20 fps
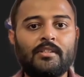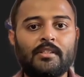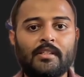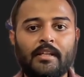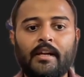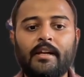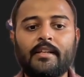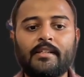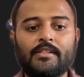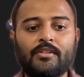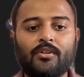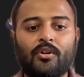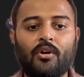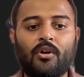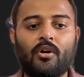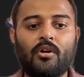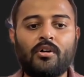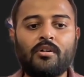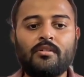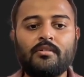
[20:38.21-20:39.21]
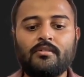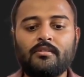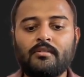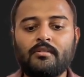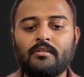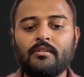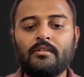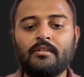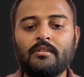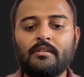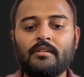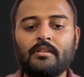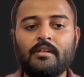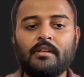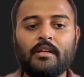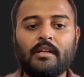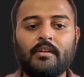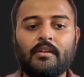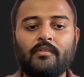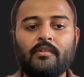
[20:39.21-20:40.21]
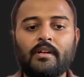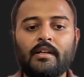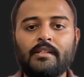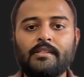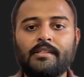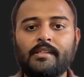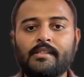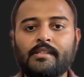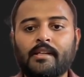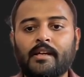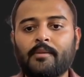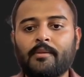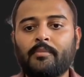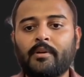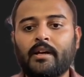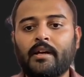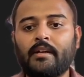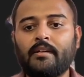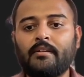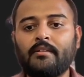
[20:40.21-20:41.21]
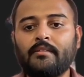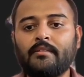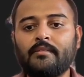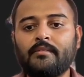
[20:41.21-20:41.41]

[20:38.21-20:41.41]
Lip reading: That is odd. Anyway, I'll just type hi.